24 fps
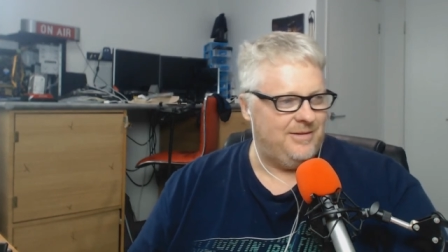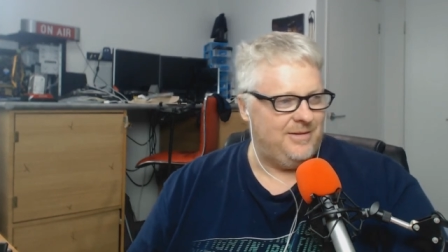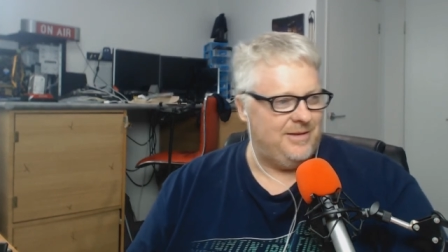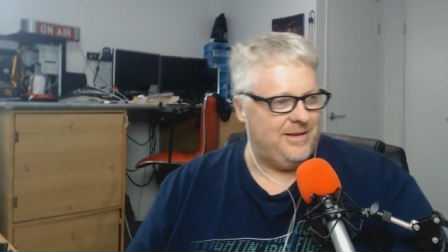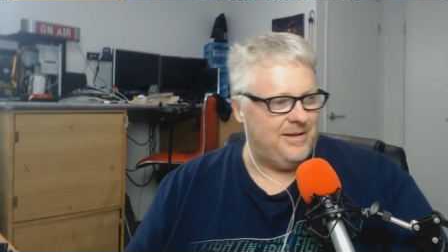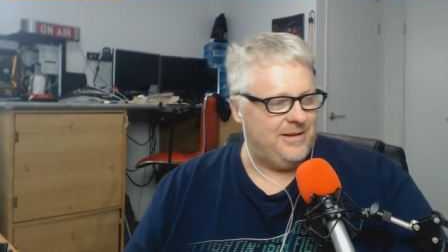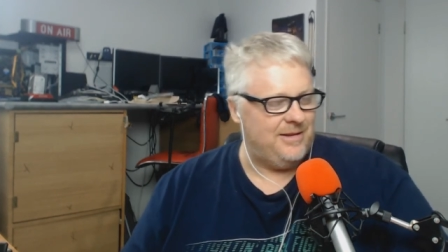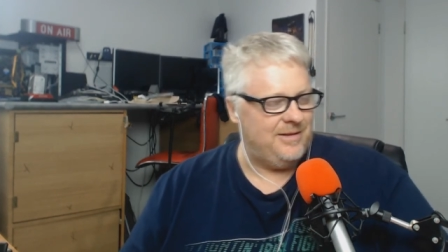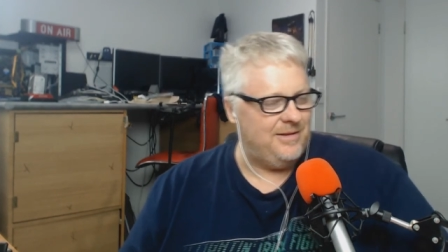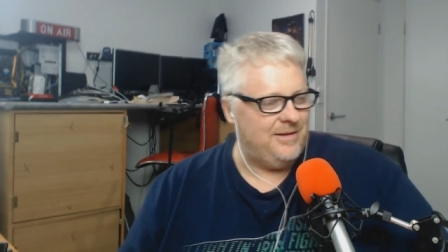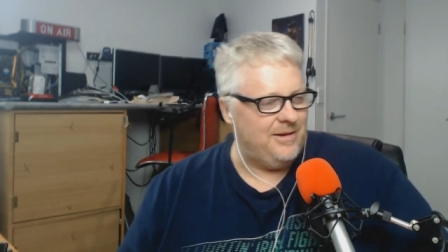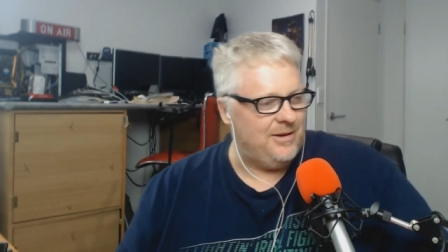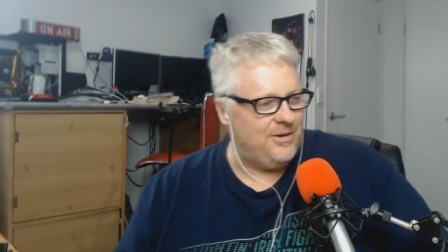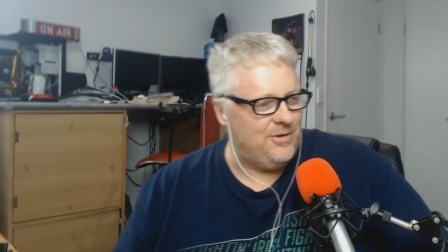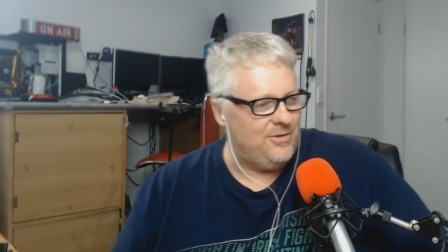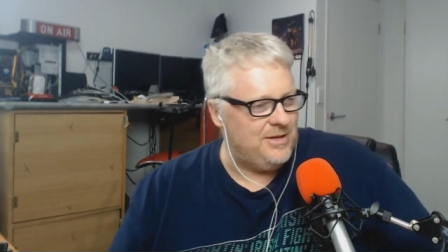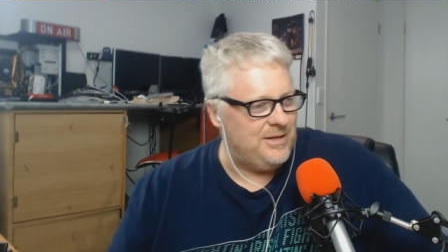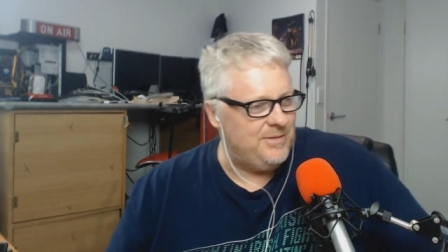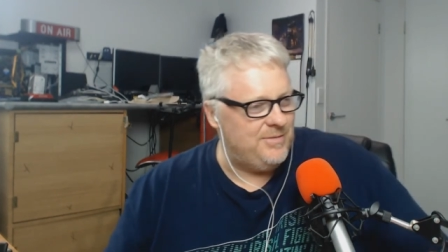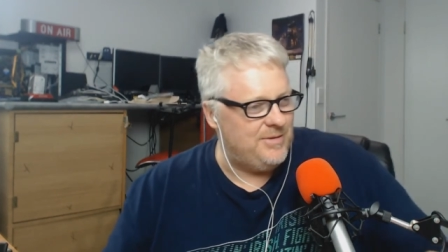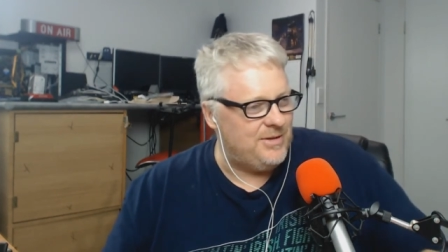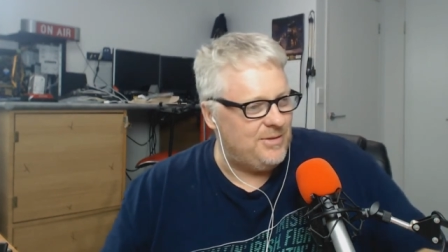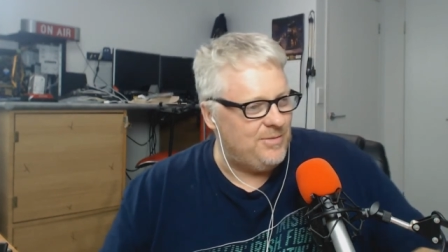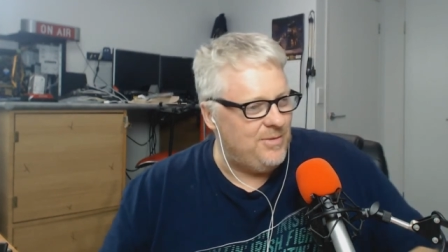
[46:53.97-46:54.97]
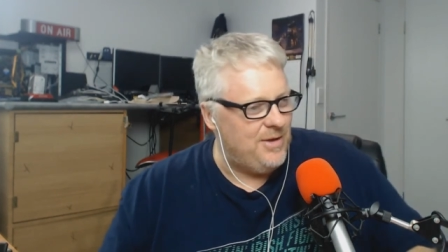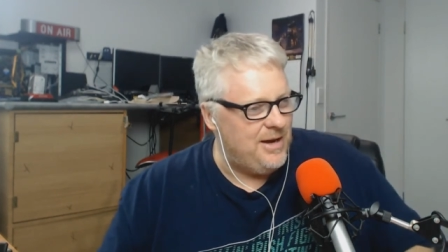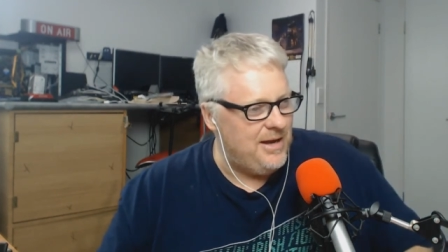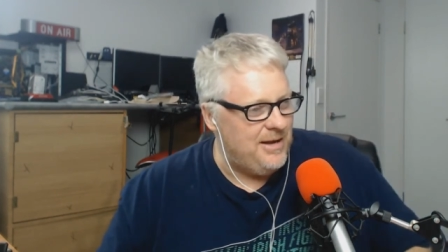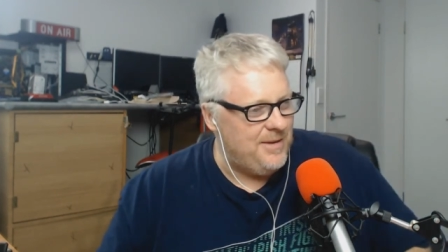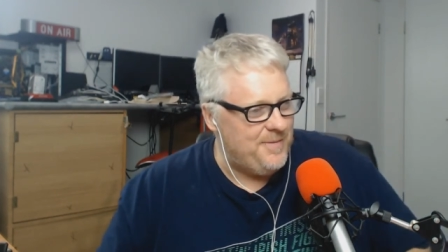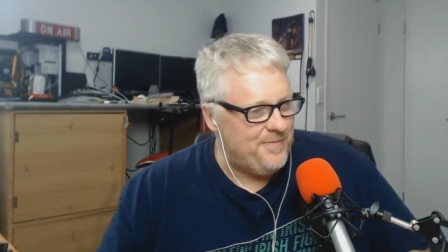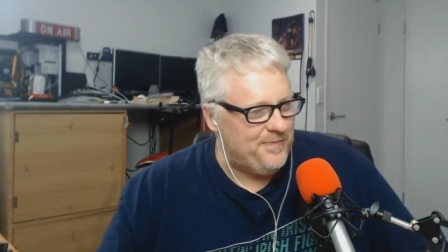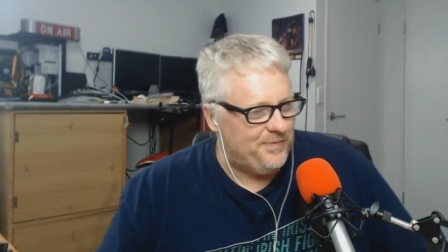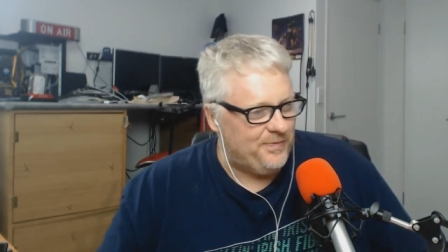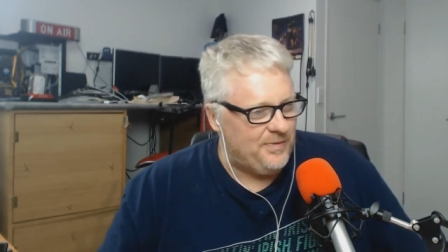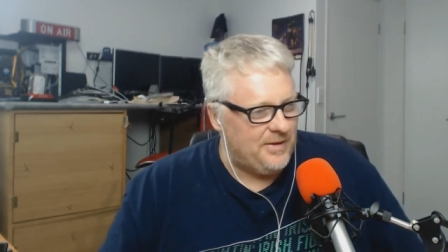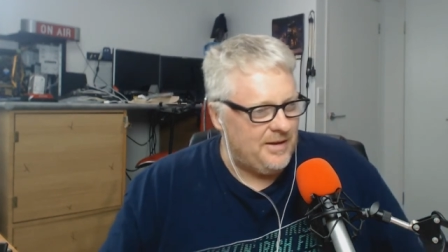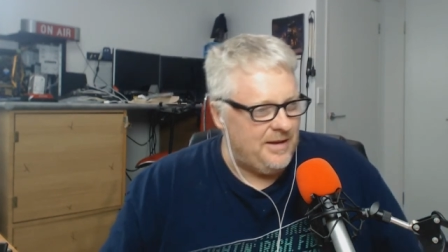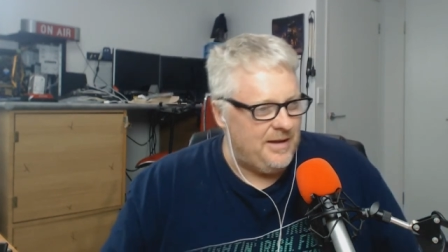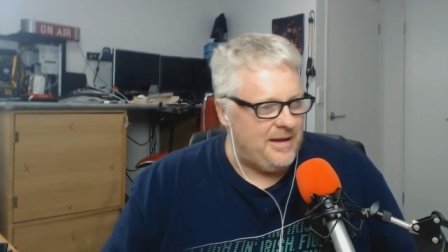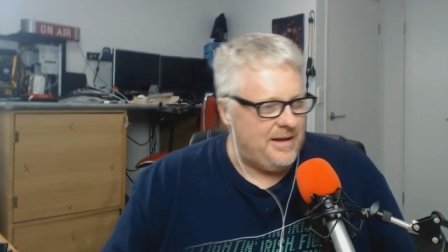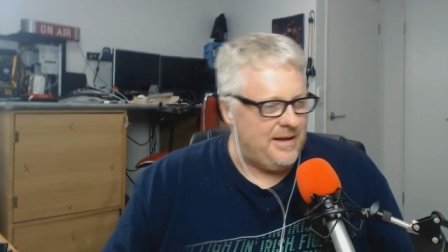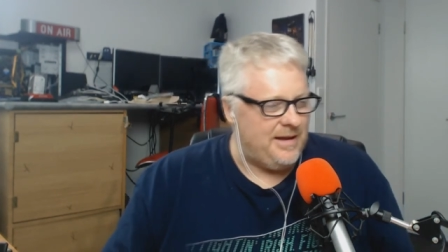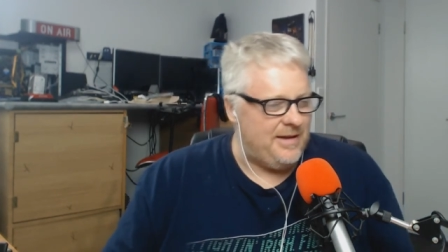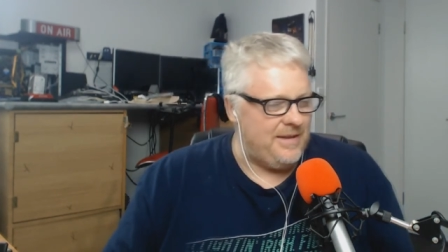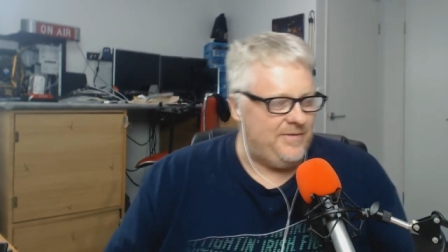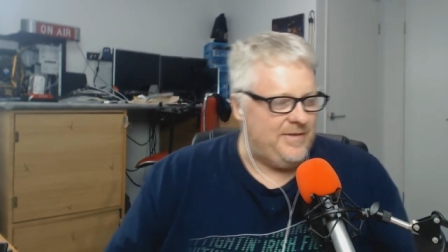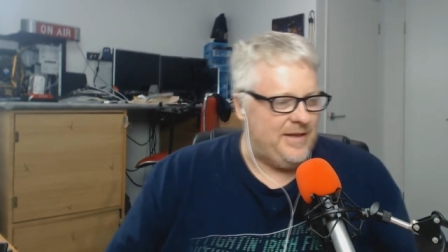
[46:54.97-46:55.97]
the the Christmas week.
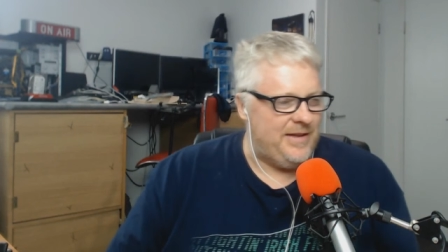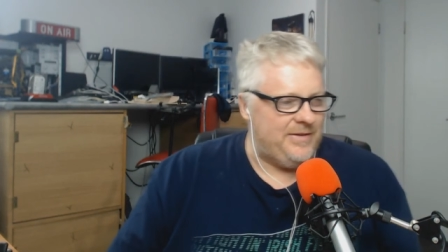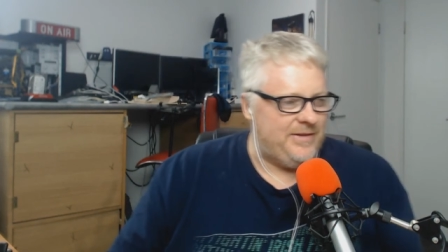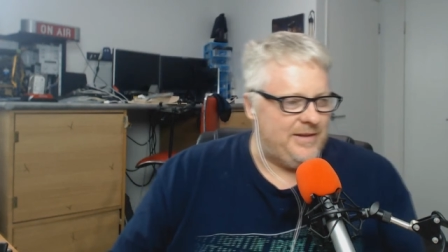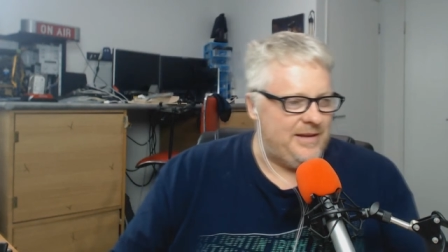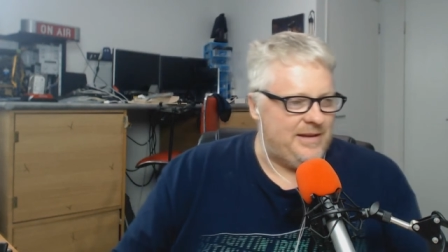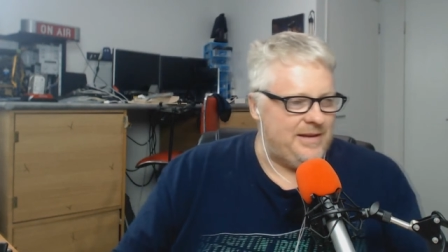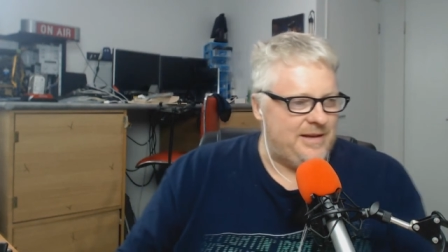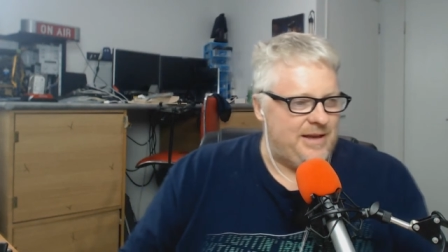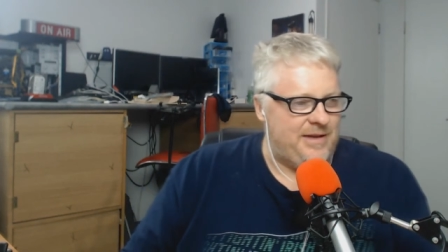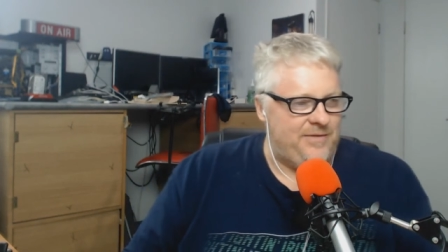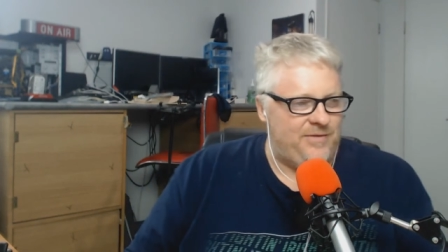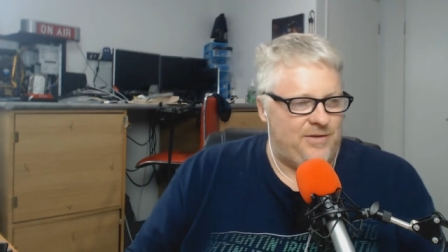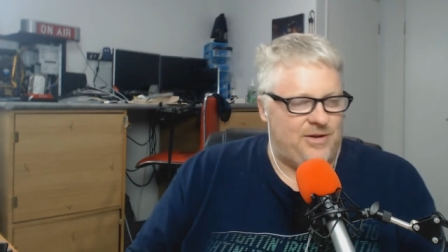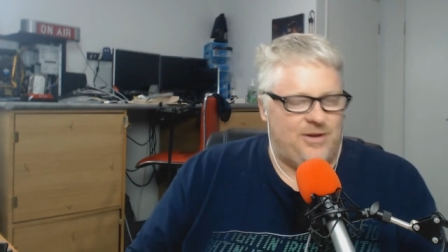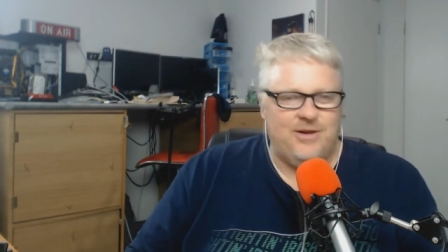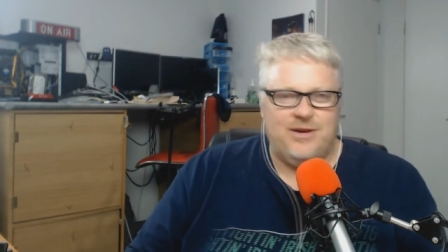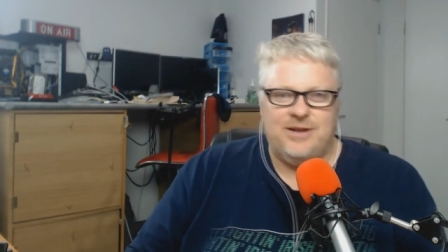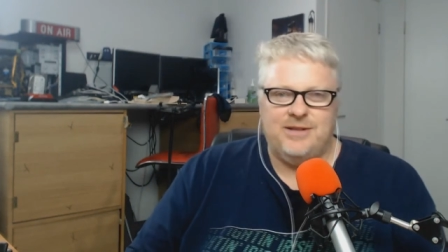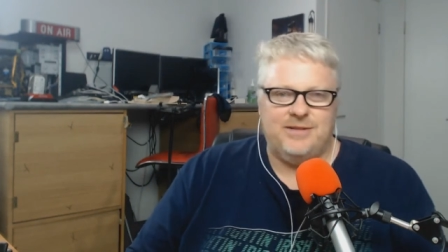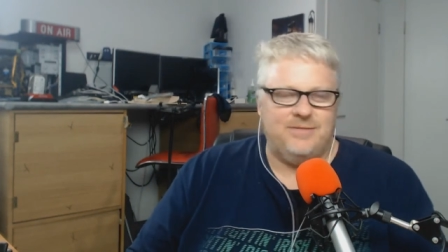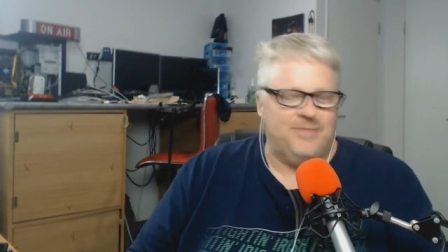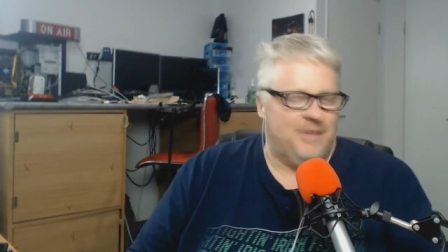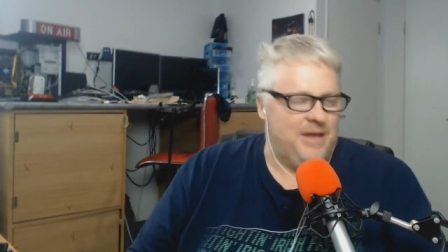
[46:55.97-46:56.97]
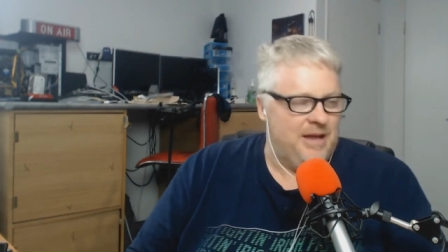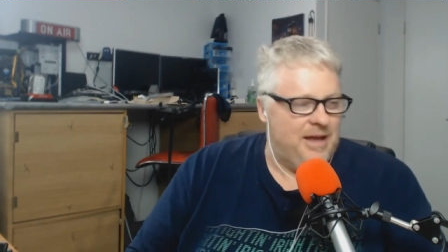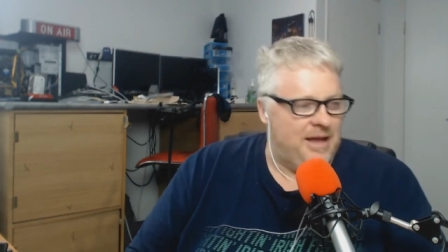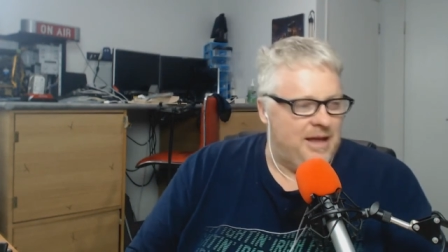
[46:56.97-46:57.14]
Uh, if nothing, else, if you guys